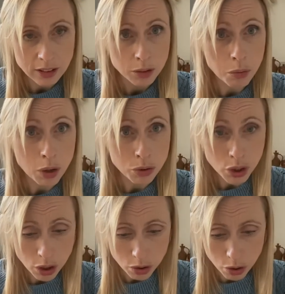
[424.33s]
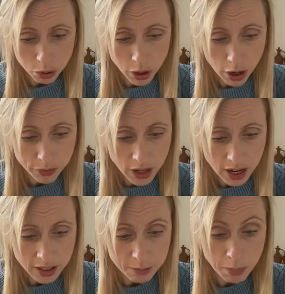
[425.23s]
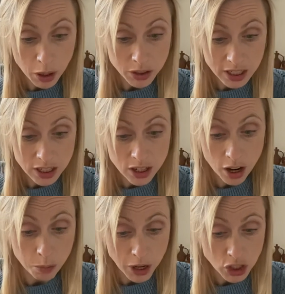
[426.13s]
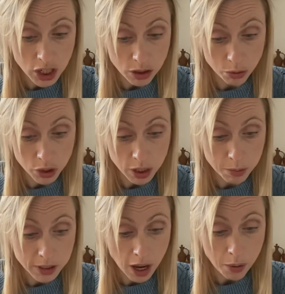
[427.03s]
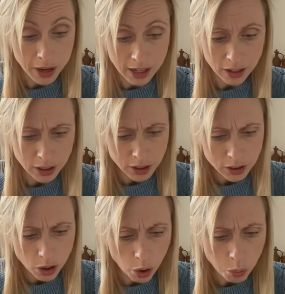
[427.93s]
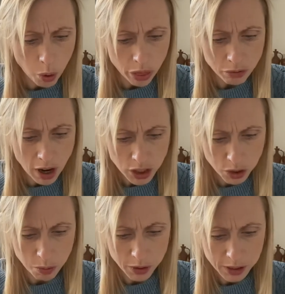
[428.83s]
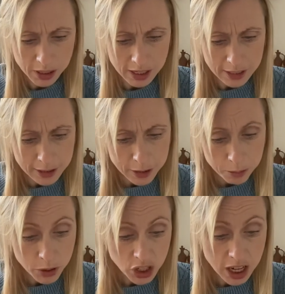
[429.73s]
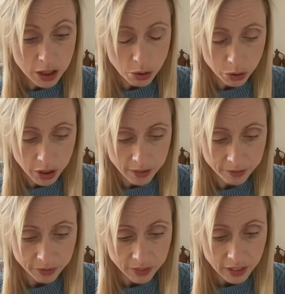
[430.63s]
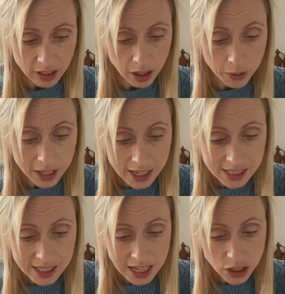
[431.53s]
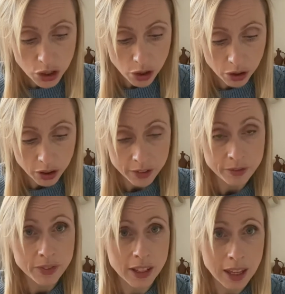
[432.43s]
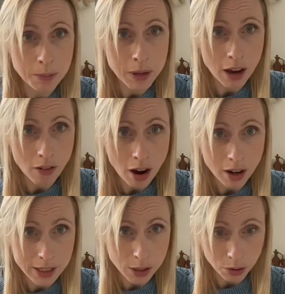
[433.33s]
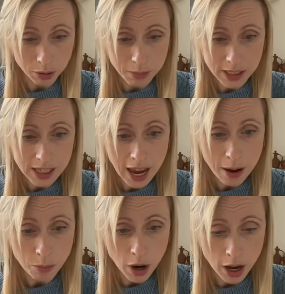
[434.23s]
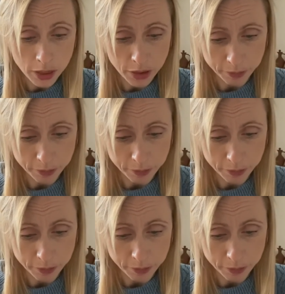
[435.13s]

One or two called after her, demanding to know where she thought she was going or what the rush was, but she ignored them, going at a steady jog and keeping her eyes on Mr. Hepworth.